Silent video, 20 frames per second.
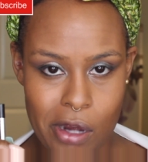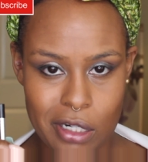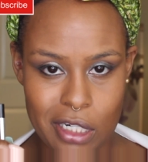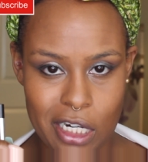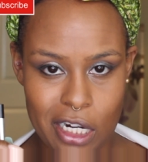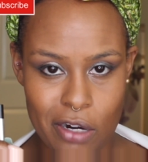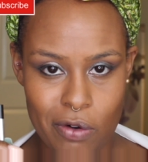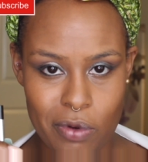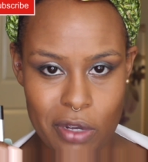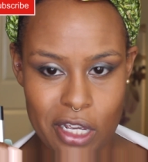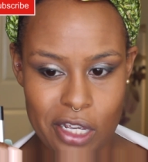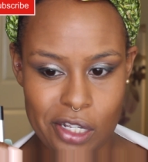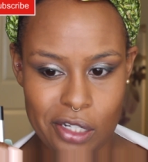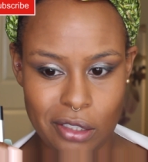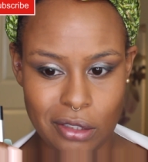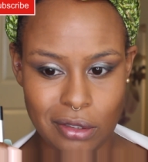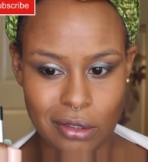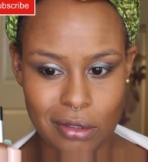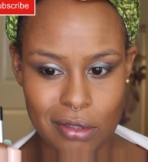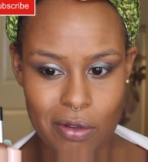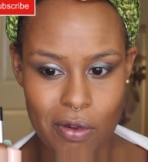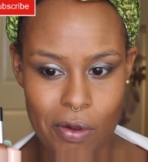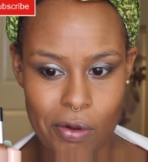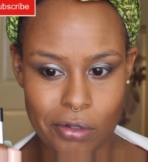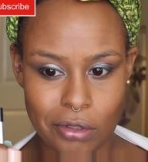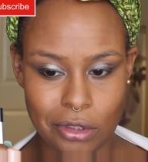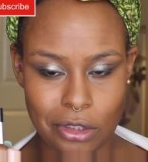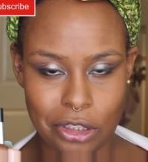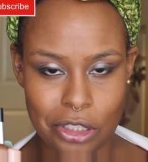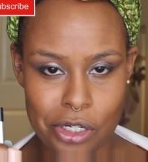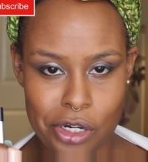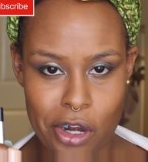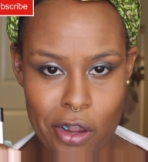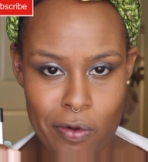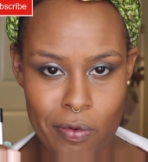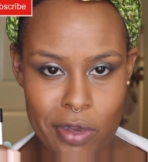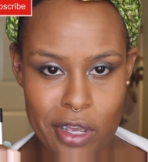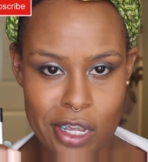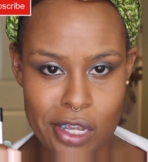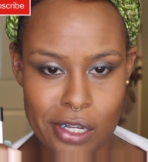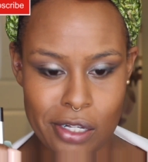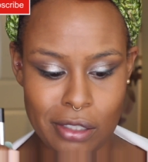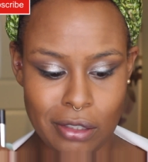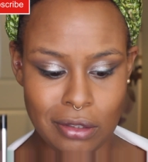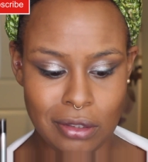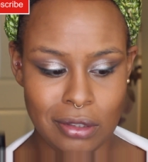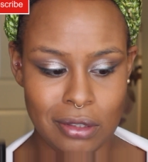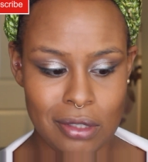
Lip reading: Dare we? Shall we?